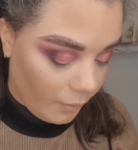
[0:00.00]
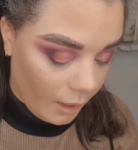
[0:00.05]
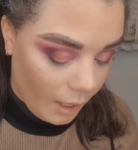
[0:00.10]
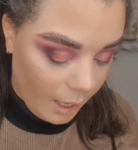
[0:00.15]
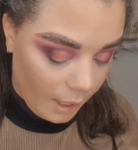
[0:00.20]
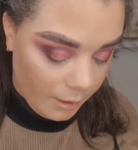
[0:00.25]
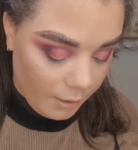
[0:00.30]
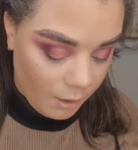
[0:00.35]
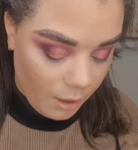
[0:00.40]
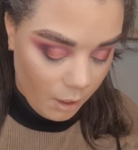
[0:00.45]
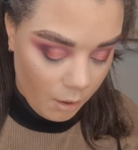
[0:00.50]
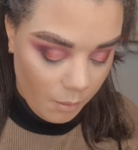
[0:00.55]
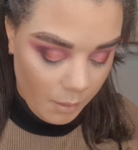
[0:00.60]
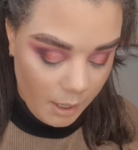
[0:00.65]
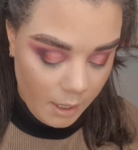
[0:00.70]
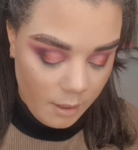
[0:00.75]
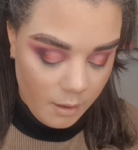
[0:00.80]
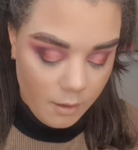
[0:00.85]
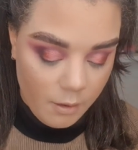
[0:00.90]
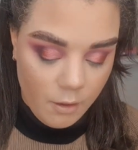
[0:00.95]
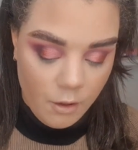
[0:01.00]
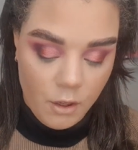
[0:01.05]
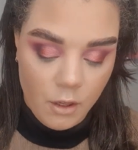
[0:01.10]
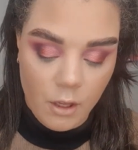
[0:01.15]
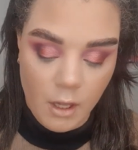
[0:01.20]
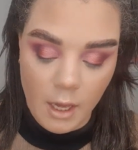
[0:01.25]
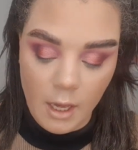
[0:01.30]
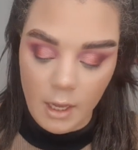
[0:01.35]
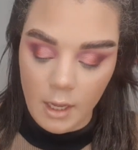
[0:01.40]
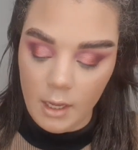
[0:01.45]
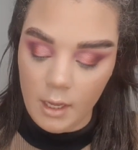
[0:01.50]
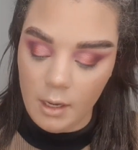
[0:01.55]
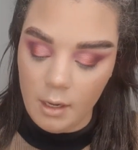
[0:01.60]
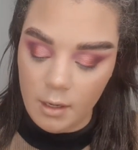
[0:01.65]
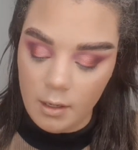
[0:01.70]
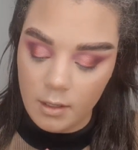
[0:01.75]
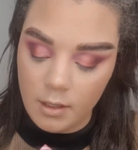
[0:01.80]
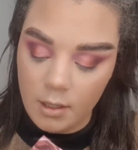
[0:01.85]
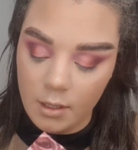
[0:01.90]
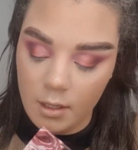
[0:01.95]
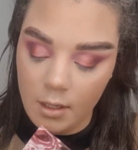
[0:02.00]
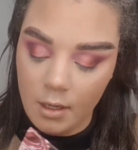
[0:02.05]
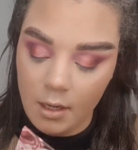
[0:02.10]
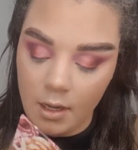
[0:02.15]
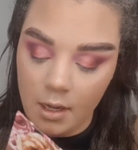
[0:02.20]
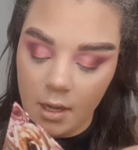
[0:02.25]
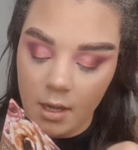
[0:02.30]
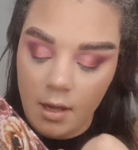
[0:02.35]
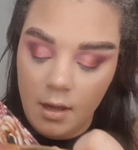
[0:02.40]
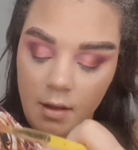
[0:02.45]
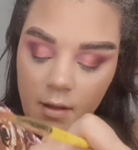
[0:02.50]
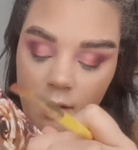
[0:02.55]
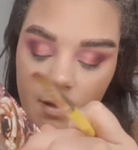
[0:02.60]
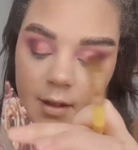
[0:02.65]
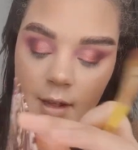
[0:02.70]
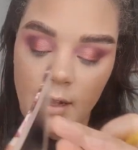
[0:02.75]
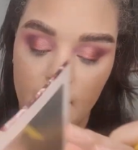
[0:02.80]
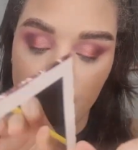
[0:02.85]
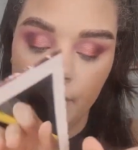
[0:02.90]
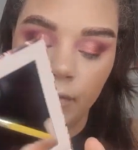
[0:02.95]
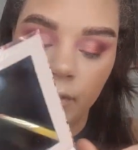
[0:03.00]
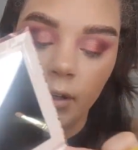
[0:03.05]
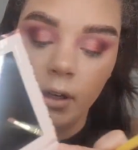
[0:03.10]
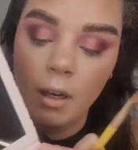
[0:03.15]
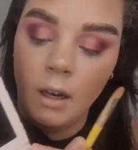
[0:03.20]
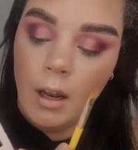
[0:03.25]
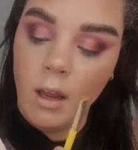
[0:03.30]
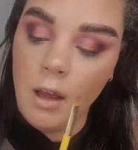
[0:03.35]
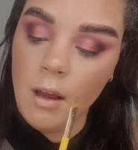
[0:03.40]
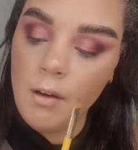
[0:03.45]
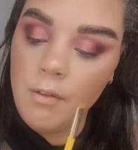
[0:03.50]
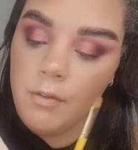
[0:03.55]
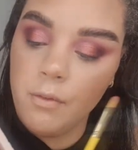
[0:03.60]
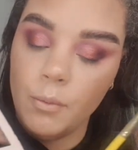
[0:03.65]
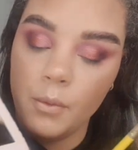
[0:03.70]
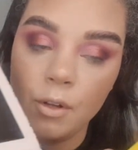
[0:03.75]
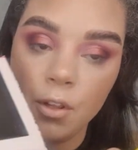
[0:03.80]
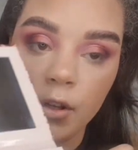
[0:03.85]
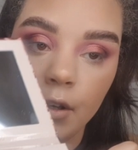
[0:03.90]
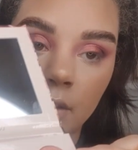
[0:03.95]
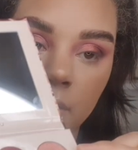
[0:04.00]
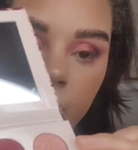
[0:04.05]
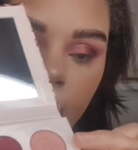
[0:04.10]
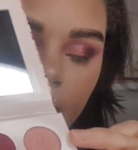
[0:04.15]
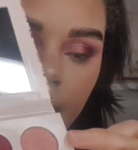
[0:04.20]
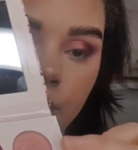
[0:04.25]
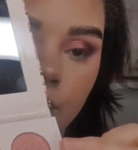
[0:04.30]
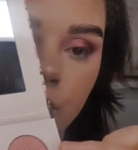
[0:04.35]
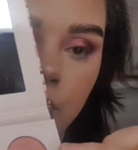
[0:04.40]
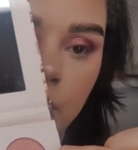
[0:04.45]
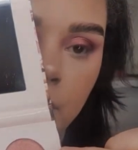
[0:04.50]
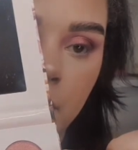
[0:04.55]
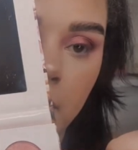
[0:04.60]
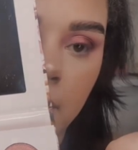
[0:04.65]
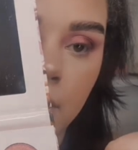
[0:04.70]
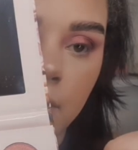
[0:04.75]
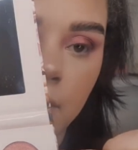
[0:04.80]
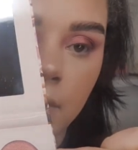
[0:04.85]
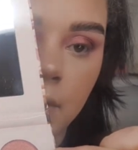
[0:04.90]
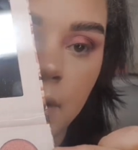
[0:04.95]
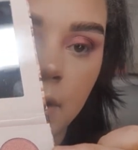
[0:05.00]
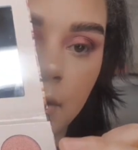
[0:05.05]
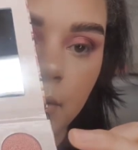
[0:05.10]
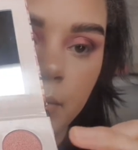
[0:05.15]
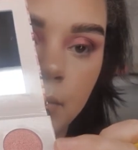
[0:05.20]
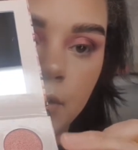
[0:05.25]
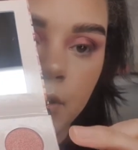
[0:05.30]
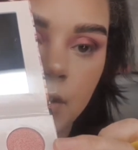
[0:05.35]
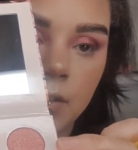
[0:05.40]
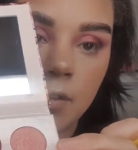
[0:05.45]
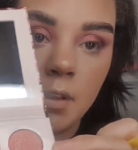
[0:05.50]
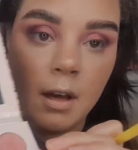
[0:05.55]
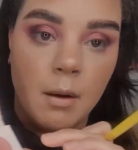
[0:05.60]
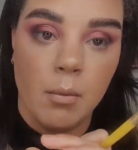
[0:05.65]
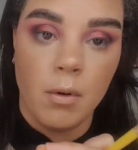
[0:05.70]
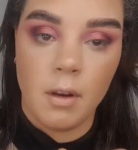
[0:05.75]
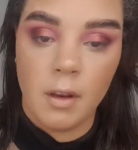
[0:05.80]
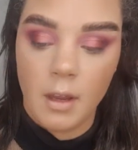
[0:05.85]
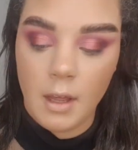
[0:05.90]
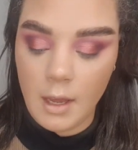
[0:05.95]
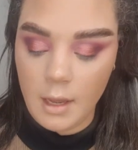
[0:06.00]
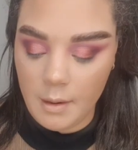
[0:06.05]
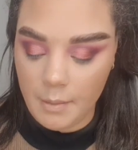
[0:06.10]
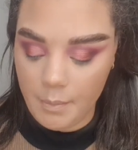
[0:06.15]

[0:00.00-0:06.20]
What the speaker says: And go into the shade Self Love, which looks like a duochrome, just that one there.